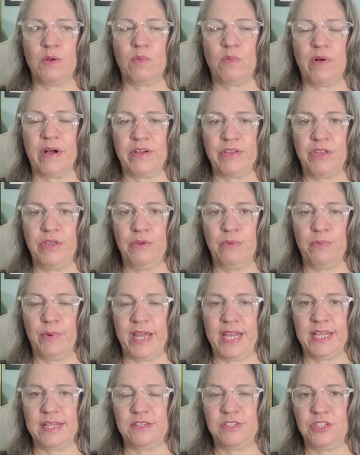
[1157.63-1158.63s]
while you
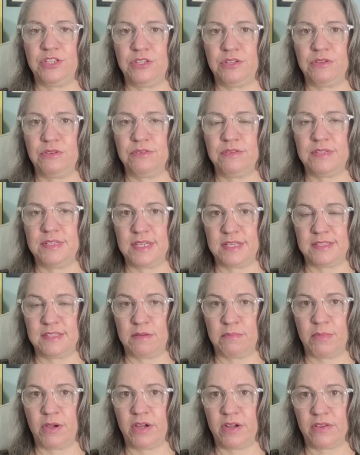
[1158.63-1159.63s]
wait to
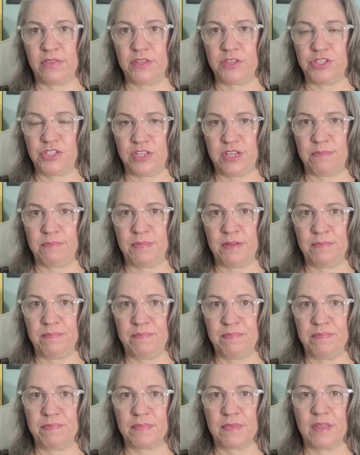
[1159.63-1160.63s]
disembark the ship.
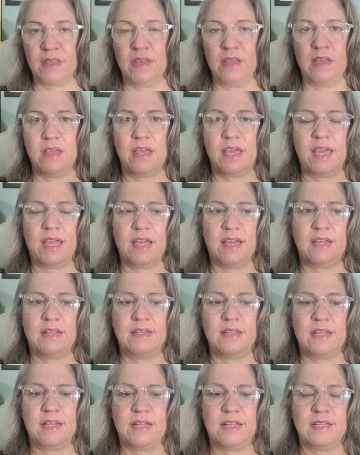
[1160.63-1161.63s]

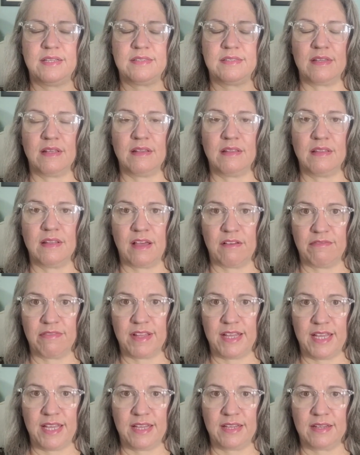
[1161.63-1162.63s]
And it is
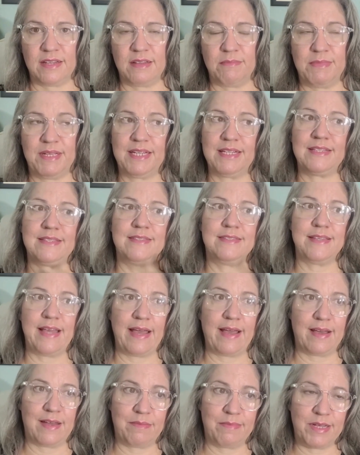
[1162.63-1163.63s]
lovely. I mean, it's
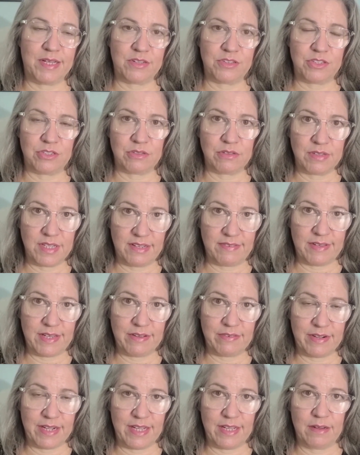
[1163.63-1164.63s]
sad because you're
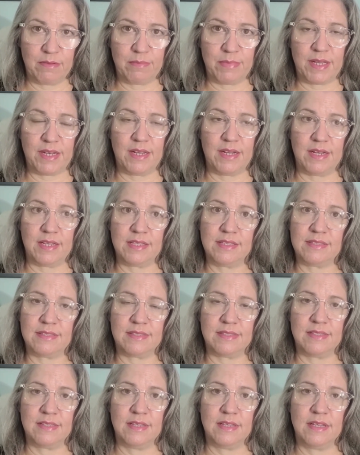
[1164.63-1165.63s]
leaving, right? But it
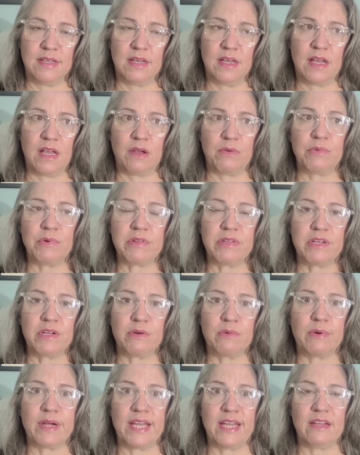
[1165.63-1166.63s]
is a really
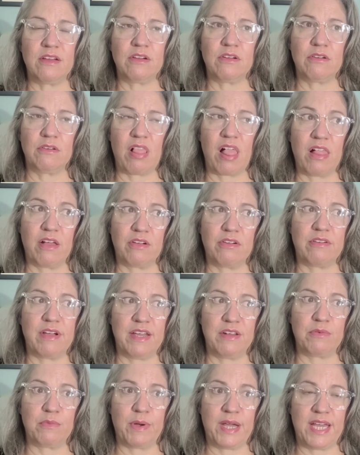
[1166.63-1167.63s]
great
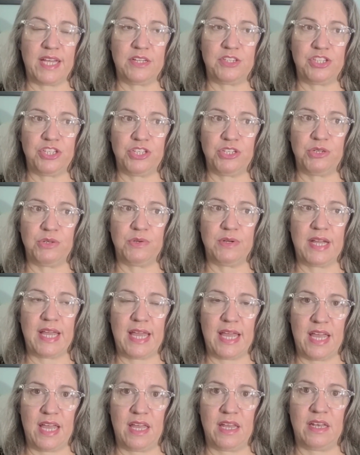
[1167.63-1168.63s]
way to
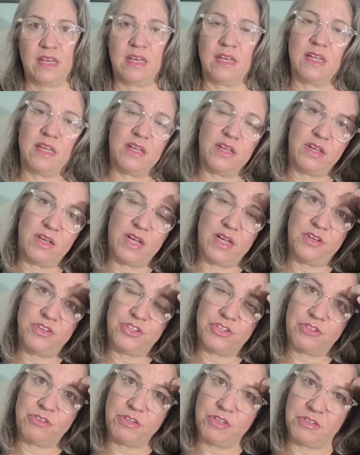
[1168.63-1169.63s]
end
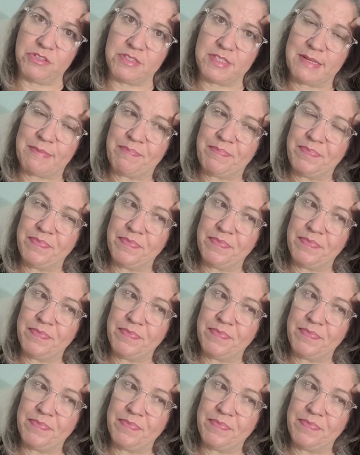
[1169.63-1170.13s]
your cruise.